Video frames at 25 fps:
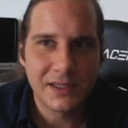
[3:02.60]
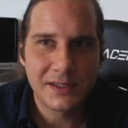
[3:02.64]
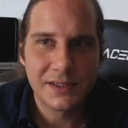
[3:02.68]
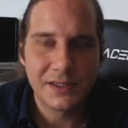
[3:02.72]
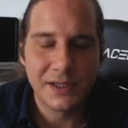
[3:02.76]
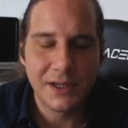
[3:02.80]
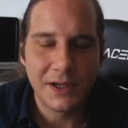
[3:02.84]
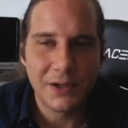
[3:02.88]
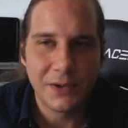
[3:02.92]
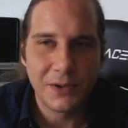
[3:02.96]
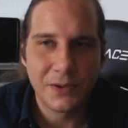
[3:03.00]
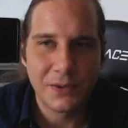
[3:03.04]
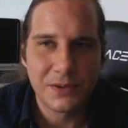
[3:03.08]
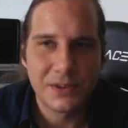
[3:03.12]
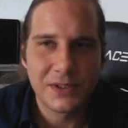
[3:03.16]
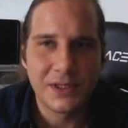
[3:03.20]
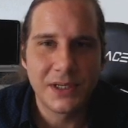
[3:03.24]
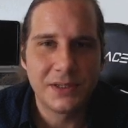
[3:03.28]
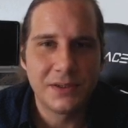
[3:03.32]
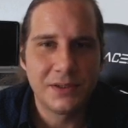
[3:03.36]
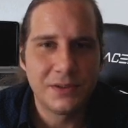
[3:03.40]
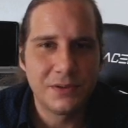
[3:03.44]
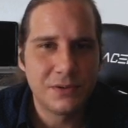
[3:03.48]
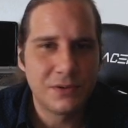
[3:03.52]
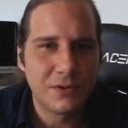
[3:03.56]
zones.
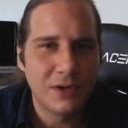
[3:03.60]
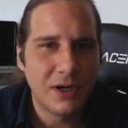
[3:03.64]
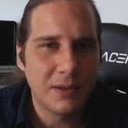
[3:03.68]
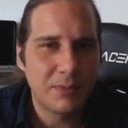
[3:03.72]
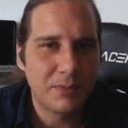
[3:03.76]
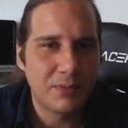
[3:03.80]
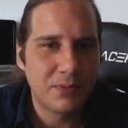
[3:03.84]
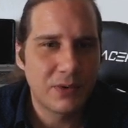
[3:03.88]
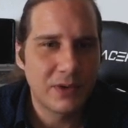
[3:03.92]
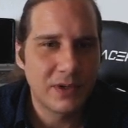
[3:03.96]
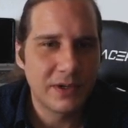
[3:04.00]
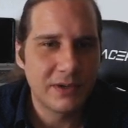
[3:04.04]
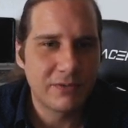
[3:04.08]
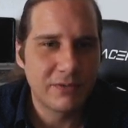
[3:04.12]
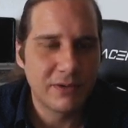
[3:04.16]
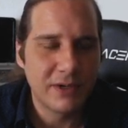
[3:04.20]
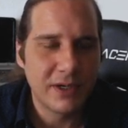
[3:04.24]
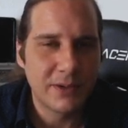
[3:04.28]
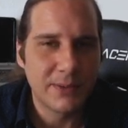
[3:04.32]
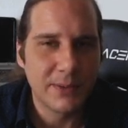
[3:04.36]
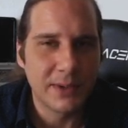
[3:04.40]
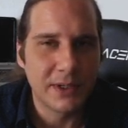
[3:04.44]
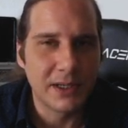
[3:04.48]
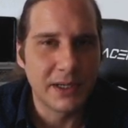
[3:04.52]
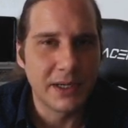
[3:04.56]
They do drop pretty
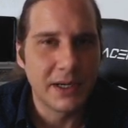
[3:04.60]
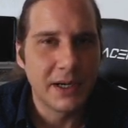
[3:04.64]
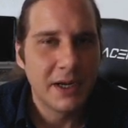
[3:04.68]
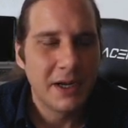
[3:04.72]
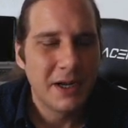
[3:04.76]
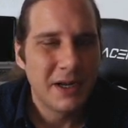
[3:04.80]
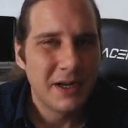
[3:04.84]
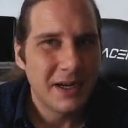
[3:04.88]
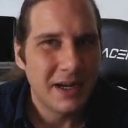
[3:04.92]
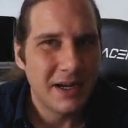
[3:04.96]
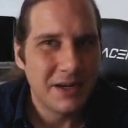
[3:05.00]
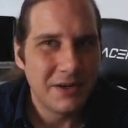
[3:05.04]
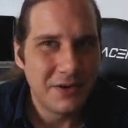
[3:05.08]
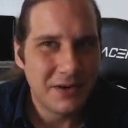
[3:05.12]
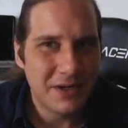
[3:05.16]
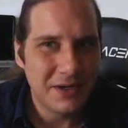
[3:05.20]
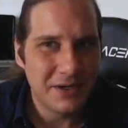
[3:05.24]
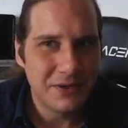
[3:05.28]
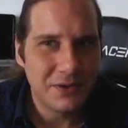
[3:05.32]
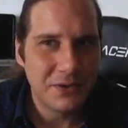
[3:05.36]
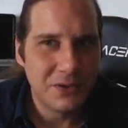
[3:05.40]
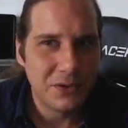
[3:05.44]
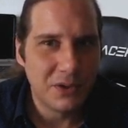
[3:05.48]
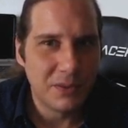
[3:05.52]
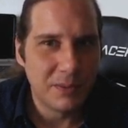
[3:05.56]
frequently, and you
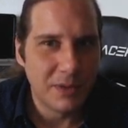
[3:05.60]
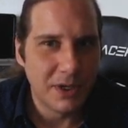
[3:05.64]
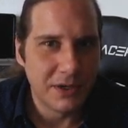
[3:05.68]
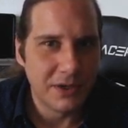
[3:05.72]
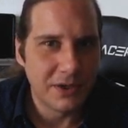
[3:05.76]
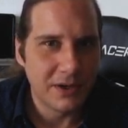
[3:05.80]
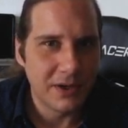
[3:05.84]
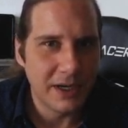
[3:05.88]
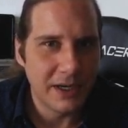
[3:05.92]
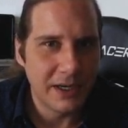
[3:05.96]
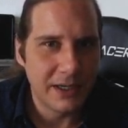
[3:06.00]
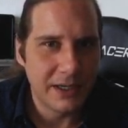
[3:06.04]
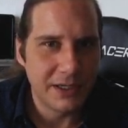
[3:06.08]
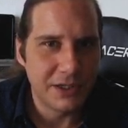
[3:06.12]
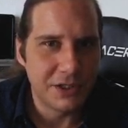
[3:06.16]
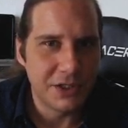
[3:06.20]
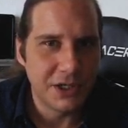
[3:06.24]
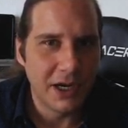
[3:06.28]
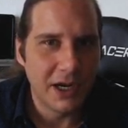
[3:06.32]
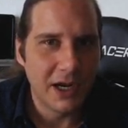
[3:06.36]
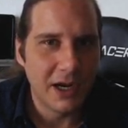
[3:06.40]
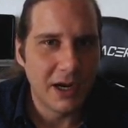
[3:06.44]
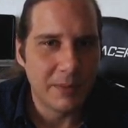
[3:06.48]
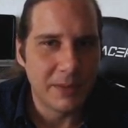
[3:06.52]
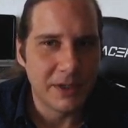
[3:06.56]
can do them under any
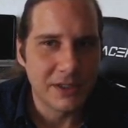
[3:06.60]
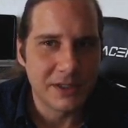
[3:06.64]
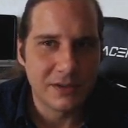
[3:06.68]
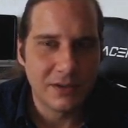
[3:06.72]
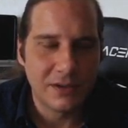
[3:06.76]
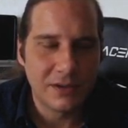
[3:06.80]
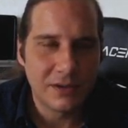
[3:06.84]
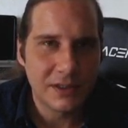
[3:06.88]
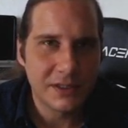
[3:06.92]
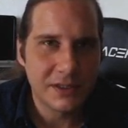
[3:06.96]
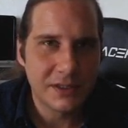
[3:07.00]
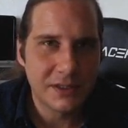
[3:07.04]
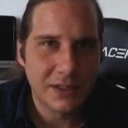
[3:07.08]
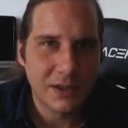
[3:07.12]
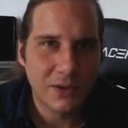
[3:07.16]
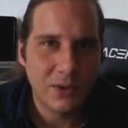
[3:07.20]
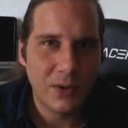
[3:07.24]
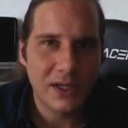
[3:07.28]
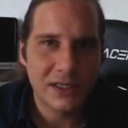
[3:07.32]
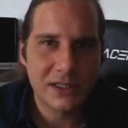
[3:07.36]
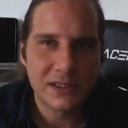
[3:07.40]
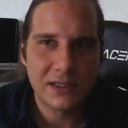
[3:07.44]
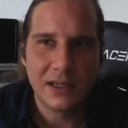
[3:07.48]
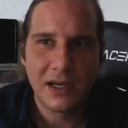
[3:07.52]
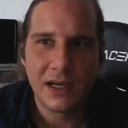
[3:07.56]
job as long as the
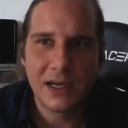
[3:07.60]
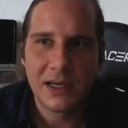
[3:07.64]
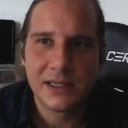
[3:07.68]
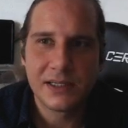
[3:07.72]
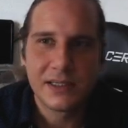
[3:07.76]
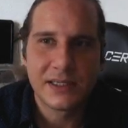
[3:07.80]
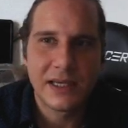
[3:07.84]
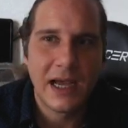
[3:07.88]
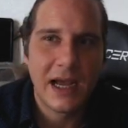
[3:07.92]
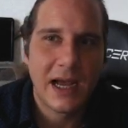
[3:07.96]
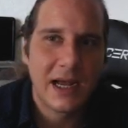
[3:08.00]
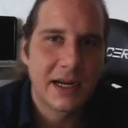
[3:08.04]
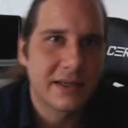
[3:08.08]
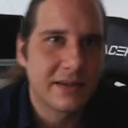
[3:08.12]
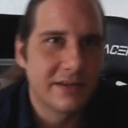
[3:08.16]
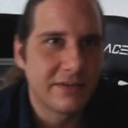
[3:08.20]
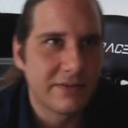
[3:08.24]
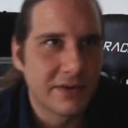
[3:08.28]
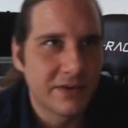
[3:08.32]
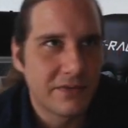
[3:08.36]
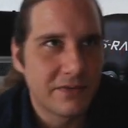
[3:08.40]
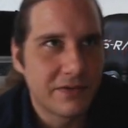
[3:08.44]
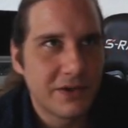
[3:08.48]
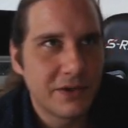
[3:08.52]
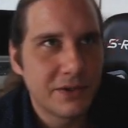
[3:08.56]
quest line is active.
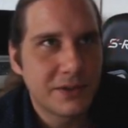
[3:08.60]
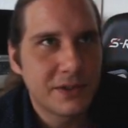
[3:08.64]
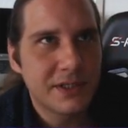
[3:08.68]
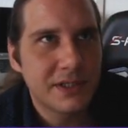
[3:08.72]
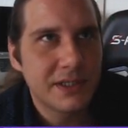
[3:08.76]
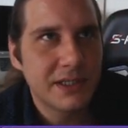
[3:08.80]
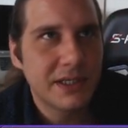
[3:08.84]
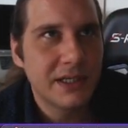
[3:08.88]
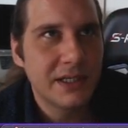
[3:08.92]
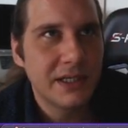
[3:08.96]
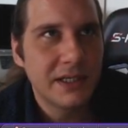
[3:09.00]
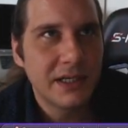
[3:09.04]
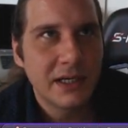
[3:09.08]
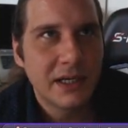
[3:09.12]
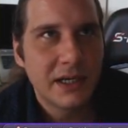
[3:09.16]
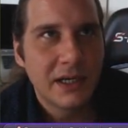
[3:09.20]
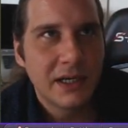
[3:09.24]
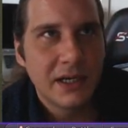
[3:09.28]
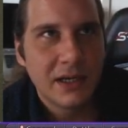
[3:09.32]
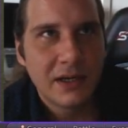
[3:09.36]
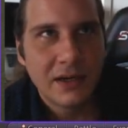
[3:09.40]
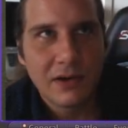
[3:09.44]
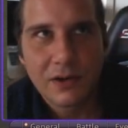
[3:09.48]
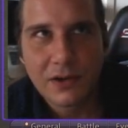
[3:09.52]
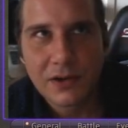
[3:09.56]
If you see
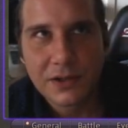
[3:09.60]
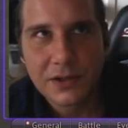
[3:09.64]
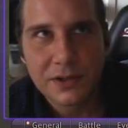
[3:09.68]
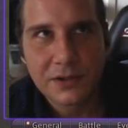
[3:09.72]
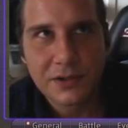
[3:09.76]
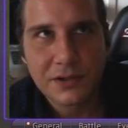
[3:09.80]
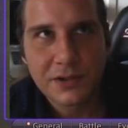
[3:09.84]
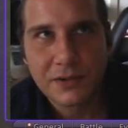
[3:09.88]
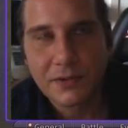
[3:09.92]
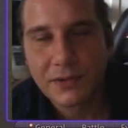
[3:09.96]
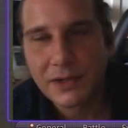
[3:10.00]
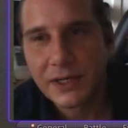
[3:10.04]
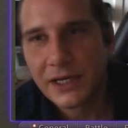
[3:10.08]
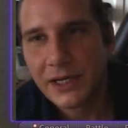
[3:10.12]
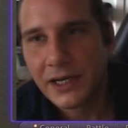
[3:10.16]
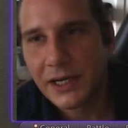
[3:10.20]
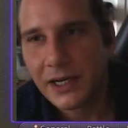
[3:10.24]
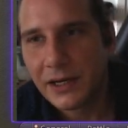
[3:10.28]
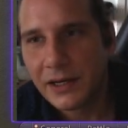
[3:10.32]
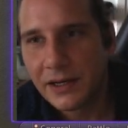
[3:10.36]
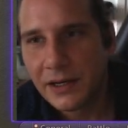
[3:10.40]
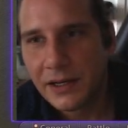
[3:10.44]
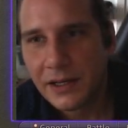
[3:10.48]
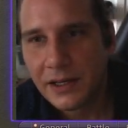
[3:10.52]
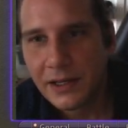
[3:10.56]
on your
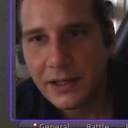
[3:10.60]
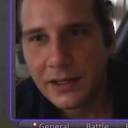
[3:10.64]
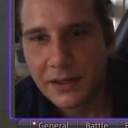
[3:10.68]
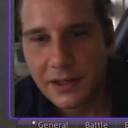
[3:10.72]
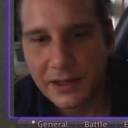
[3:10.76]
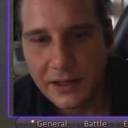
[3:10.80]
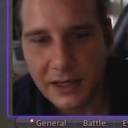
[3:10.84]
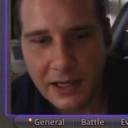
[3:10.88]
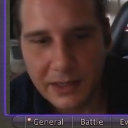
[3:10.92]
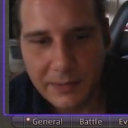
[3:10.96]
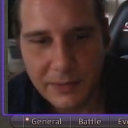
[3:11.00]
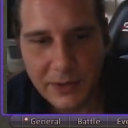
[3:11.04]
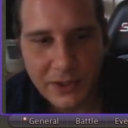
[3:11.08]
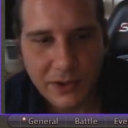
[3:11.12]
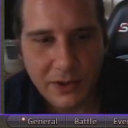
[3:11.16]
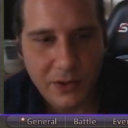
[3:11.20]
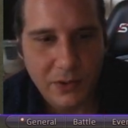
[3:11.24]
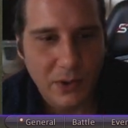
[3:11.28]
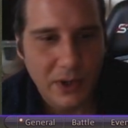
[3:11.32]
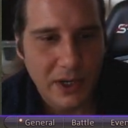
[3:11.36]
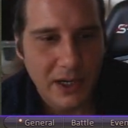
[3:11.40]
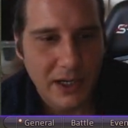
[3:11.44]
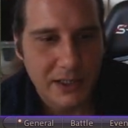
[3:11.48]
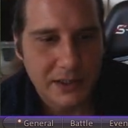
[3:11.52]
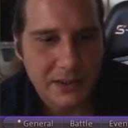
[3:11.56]
screen the name of the
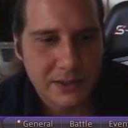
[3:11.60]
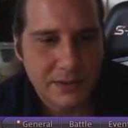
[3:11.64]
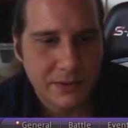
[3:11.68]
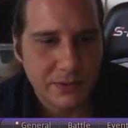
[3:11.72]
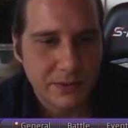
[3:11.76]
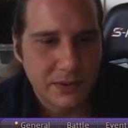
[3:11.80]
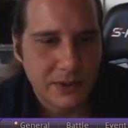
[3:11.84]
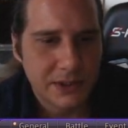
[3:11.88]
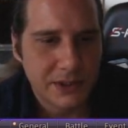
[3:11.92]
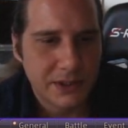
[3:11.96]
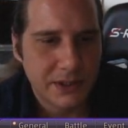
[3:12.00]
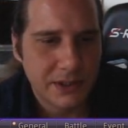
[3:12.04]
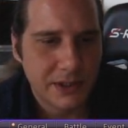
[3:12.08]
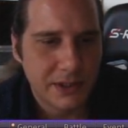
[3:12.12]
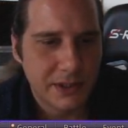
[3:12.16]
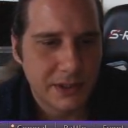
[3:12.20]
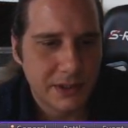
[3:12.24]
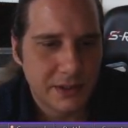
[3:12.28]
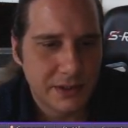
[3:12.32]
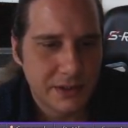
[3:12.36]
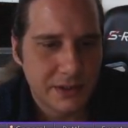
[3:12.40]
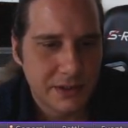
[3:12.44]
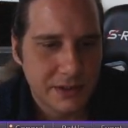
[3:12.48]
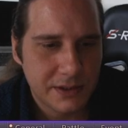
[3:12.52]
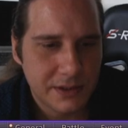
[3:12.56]
quest, which
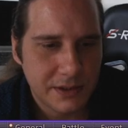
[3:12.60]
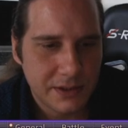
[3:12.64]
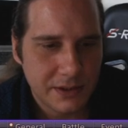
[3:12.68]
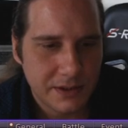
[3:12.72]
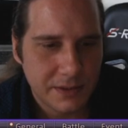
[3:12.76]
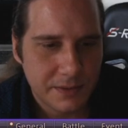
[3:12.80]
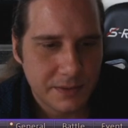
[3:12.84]
is,